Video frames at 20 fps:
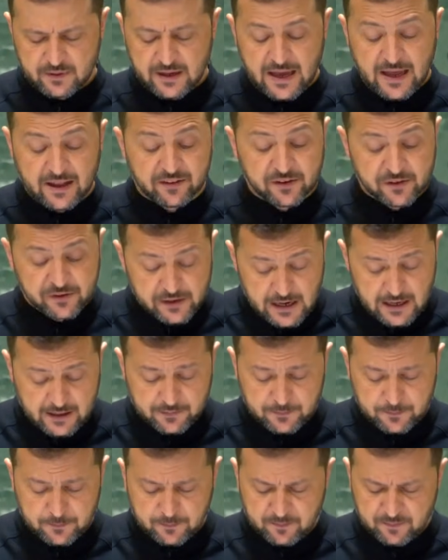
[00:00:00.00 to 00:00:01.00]
and
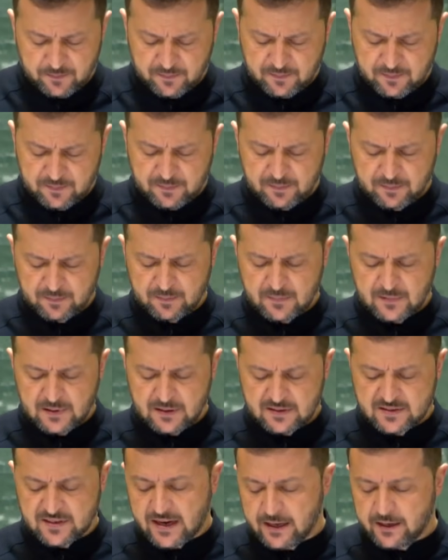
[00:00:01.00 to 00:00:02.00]
Iran,
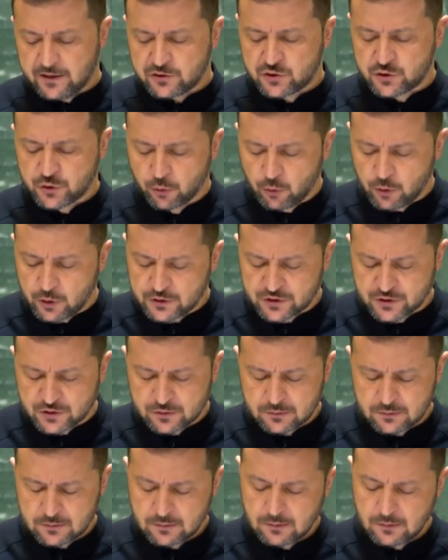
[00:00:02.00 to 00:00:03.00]
telling
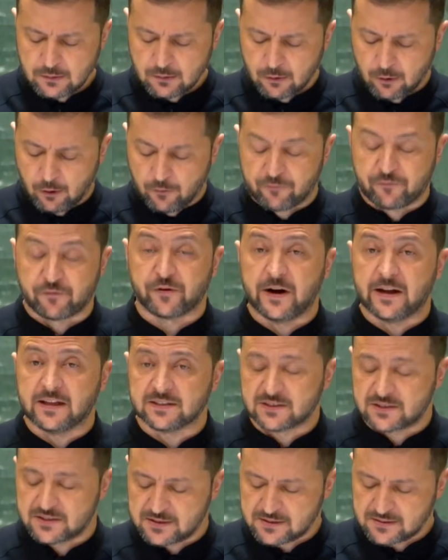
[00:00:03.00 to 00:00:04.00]
choice of
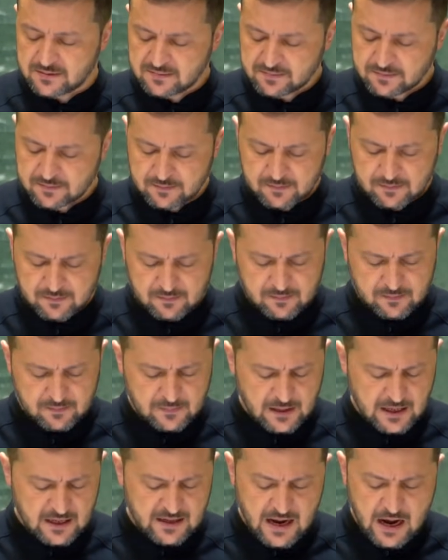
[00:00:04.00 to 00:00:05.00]
friends.
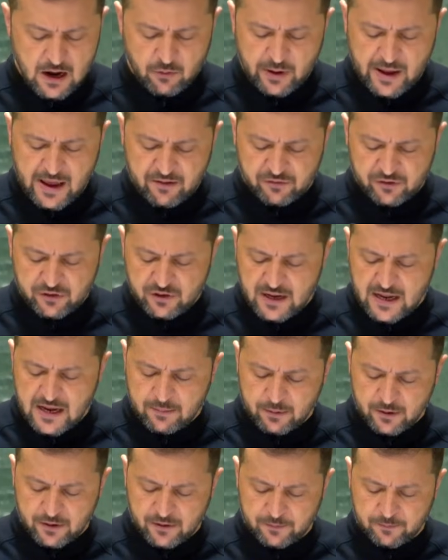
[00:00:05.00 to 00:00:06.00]
And now every
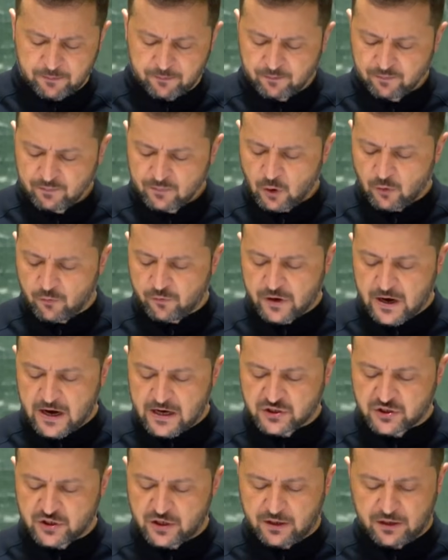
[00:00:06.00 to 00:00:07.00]
neighbor of
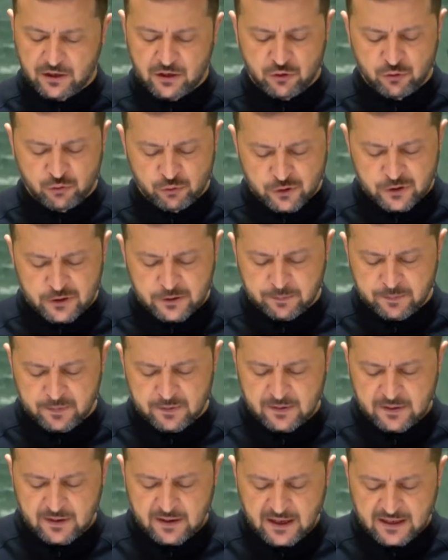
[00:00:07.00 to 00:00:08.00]
Russia in Europe
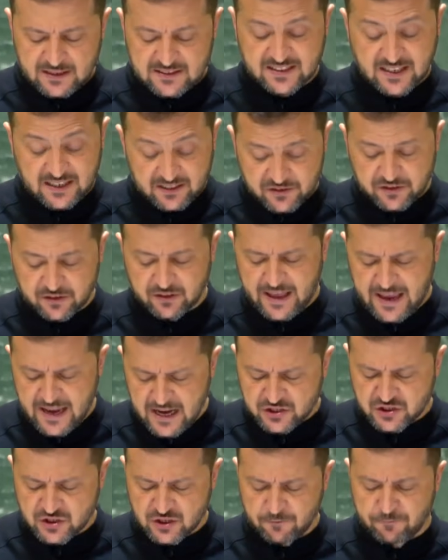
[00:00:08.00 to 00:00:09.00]
and Central
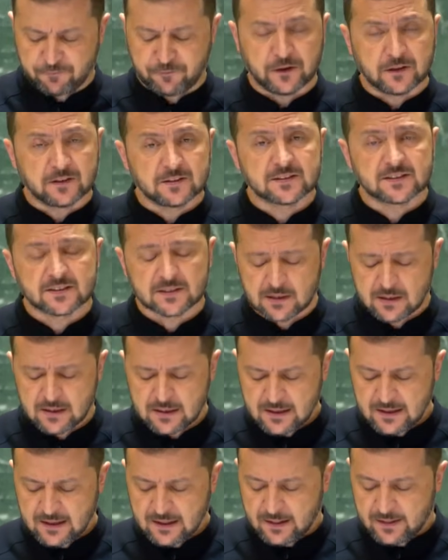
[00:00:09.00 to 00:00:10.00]
Asia feels
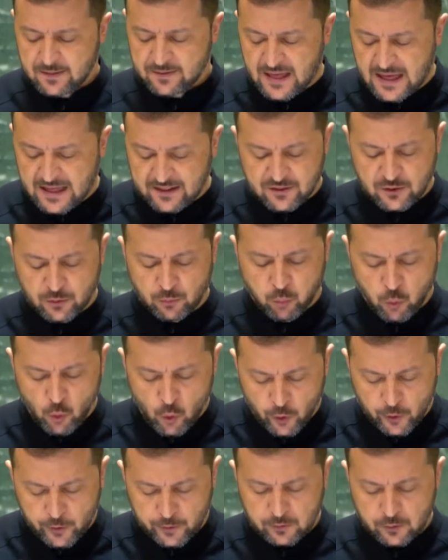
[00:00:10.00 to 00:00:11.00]
that the
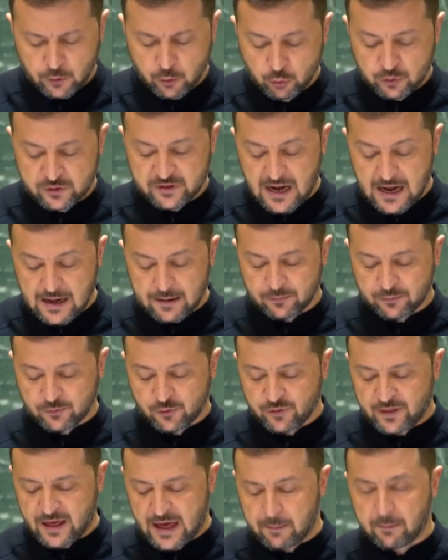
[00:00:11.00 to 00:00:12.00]
war could come
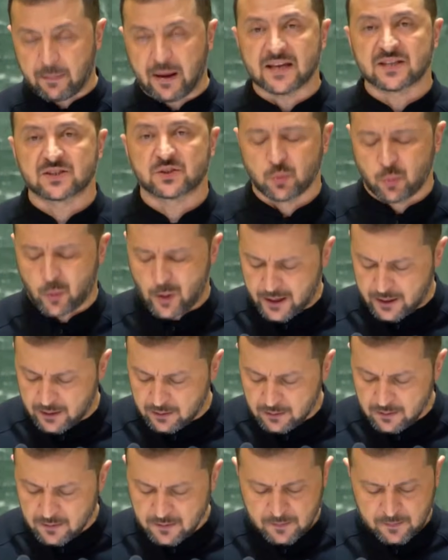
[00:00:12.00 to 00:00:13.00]
to them as
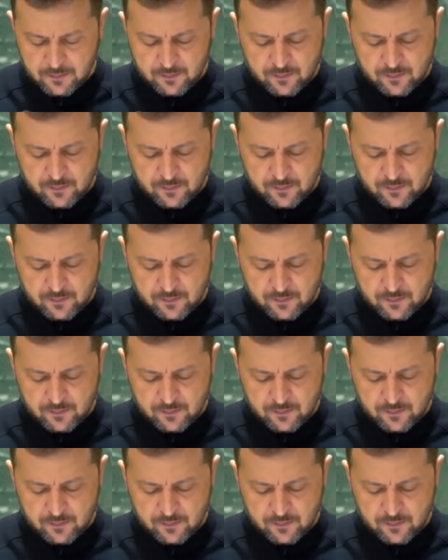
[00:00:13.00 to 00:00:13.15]
well,